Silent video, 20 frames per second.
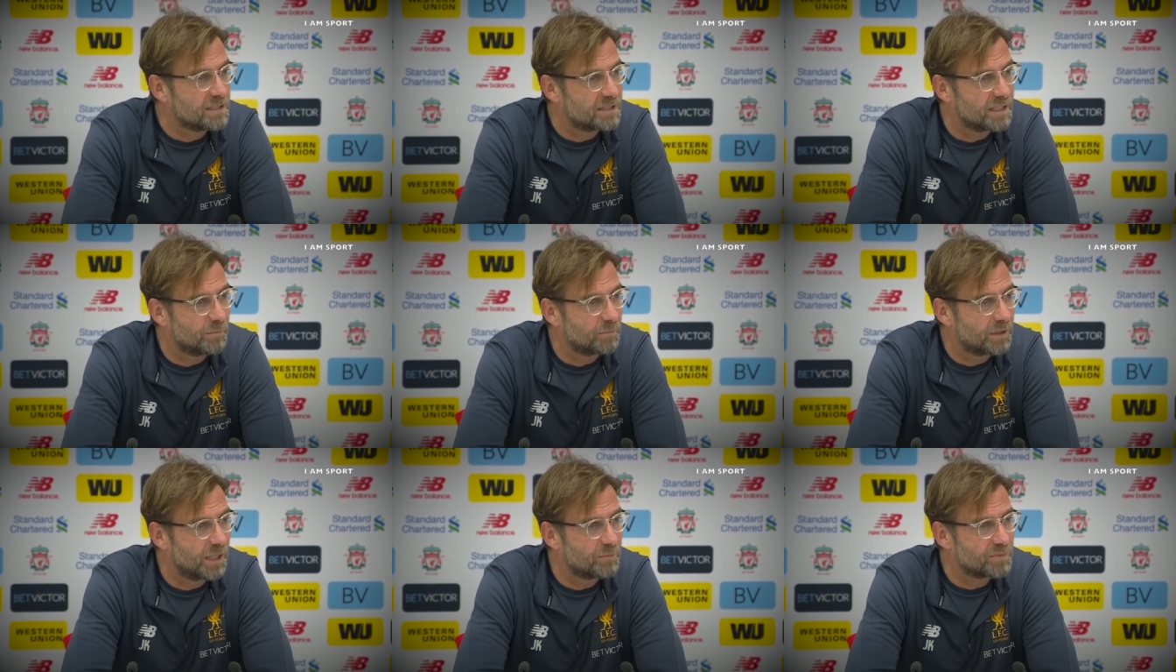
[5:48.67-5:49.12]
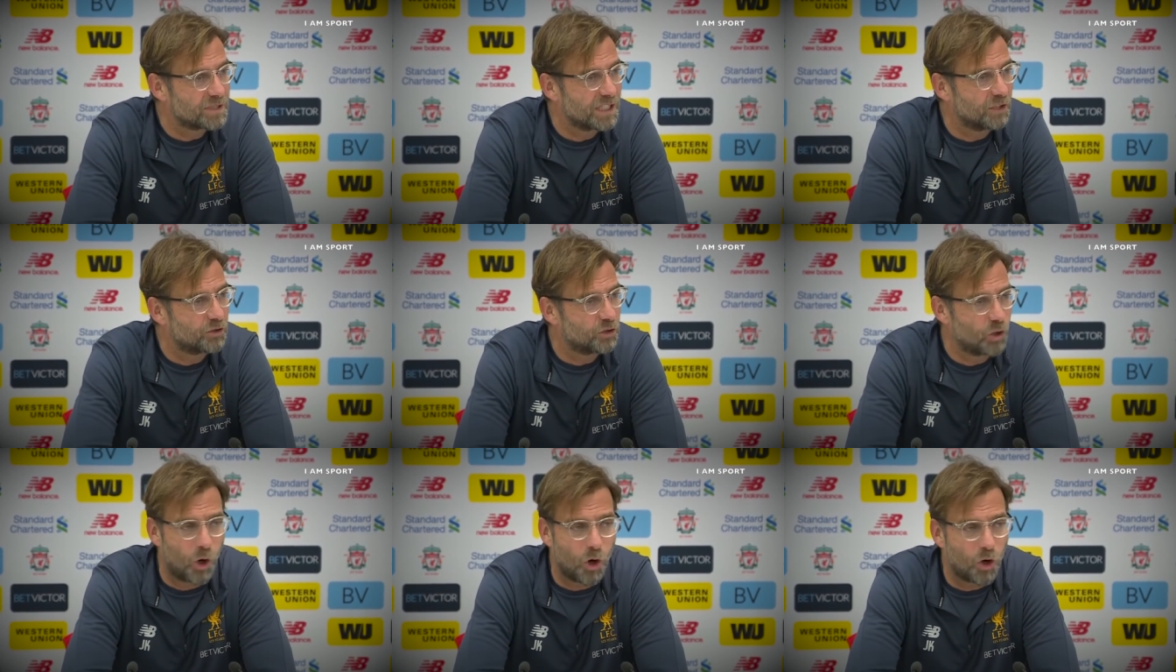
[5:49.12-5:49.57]
sometimes
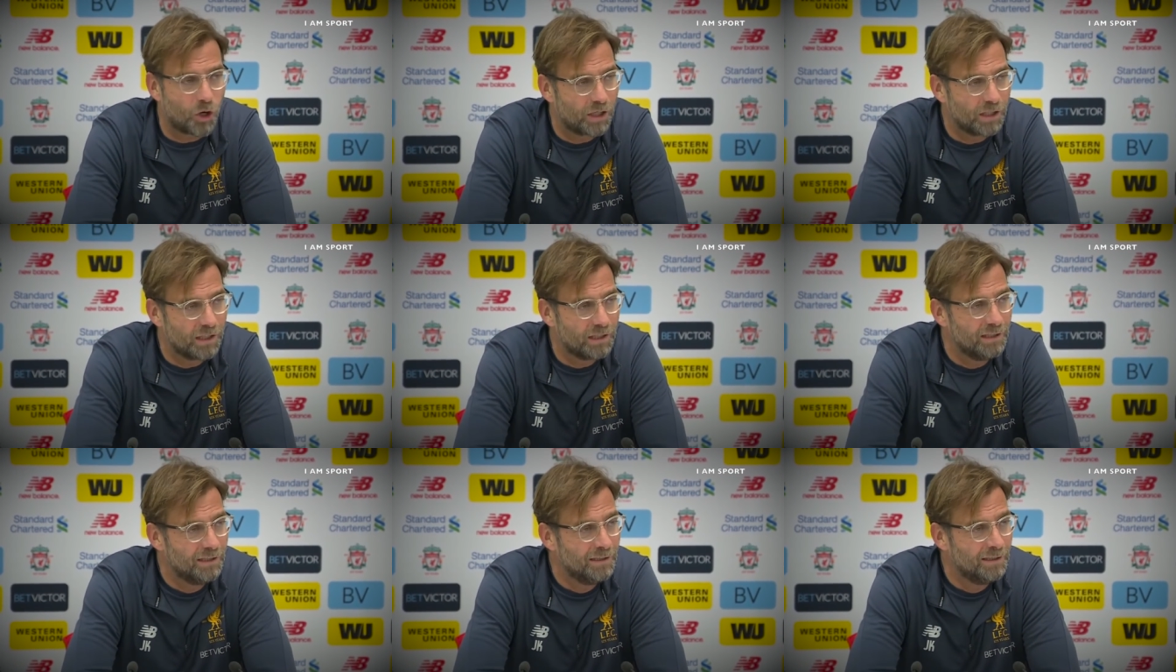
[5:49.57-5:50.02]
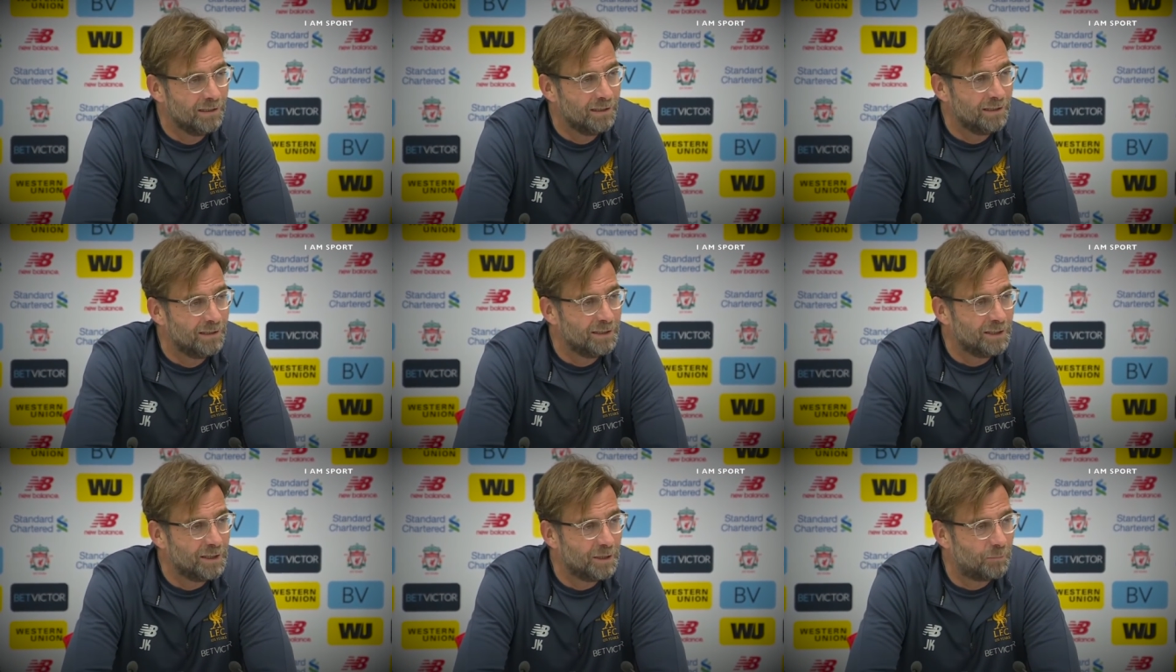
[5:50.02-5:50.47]
are talking
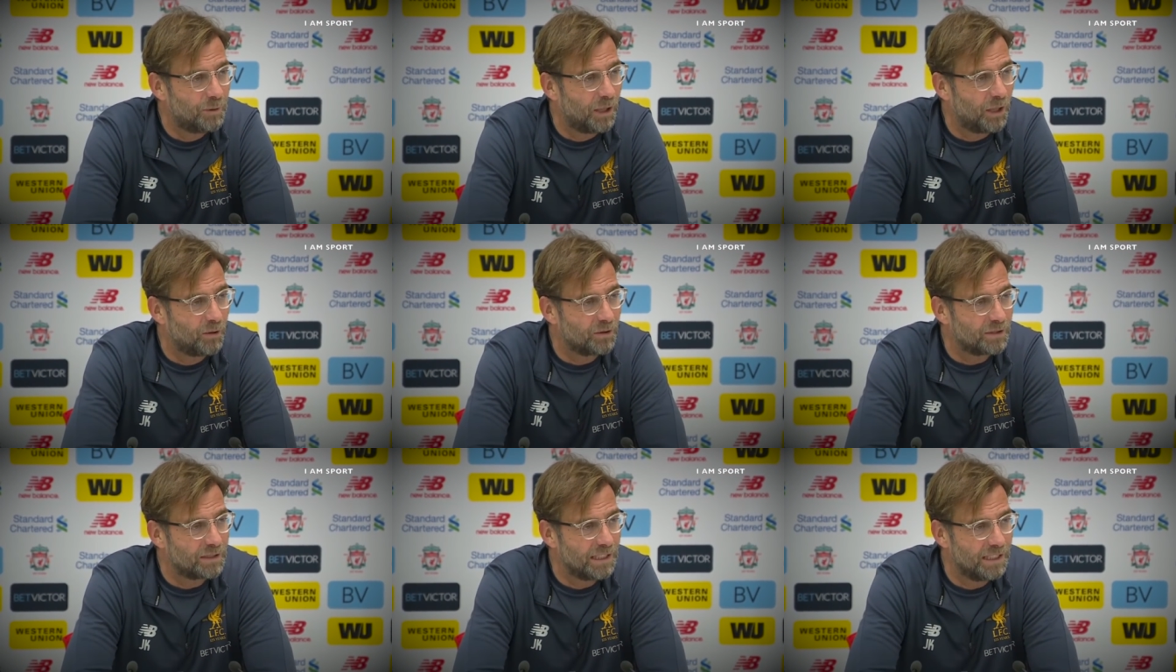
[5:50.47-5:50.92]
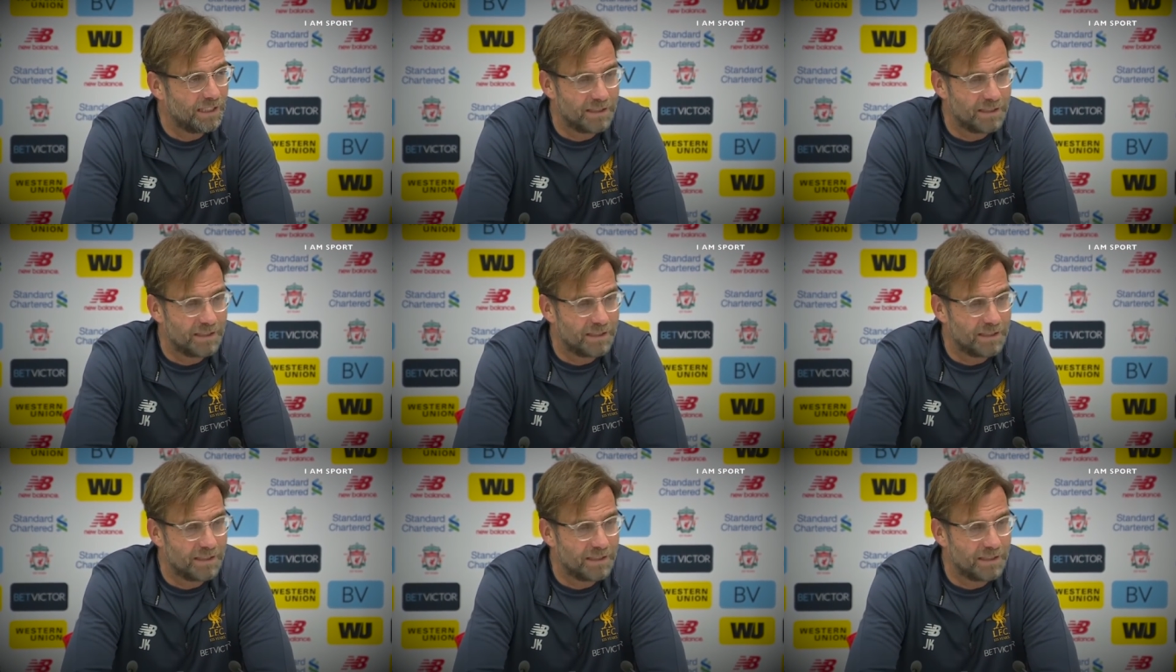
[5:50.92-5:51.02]
about.